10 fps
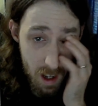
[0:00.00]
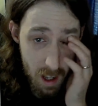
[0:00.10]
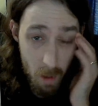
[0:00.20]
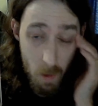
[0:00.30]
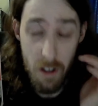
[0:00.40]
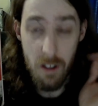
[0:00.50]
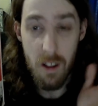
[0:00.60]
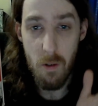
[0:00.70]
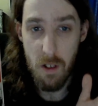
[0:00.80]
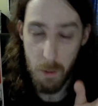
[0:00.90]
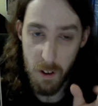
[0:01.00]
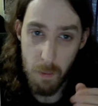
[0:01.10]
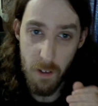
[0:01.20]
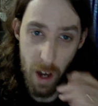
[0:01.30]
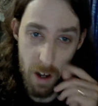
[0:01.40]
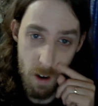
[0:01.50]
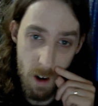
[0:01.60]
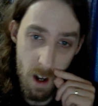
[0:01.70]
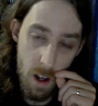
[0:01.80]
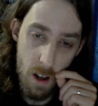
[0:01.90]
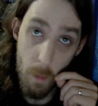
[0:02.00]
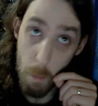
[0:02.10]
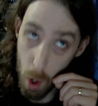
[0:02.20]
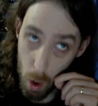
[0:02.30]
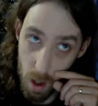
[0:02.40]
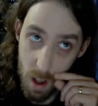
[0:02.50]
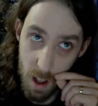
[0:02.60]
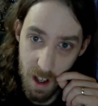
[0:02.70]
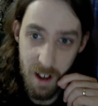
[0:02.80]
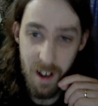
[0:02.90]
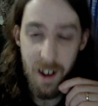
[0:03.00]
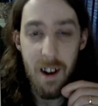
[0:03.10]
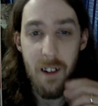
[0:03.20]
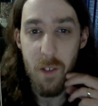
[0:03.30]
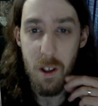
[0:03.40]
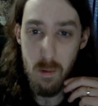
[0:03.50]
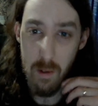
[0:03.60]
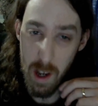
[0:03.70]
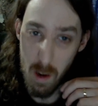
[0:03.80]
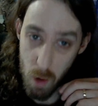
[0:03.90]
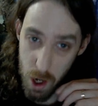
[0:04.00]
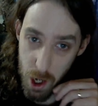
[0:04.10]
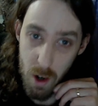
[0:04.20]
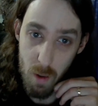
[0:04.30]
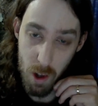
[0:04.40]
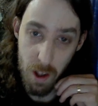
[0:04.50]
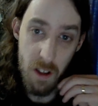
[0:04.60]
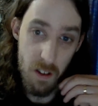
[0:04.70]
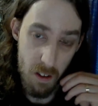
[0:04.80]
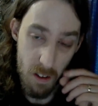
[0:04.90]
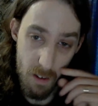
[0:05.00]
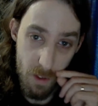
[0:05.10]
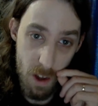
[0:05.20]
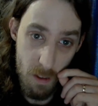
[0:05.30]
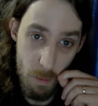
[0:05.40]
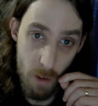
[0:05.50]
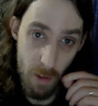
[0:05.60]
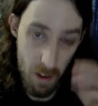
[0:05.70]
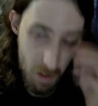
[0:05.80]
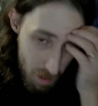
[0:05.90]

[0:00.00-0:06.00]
And the reason they were supposed to be valuable, these were the original releases of these movies.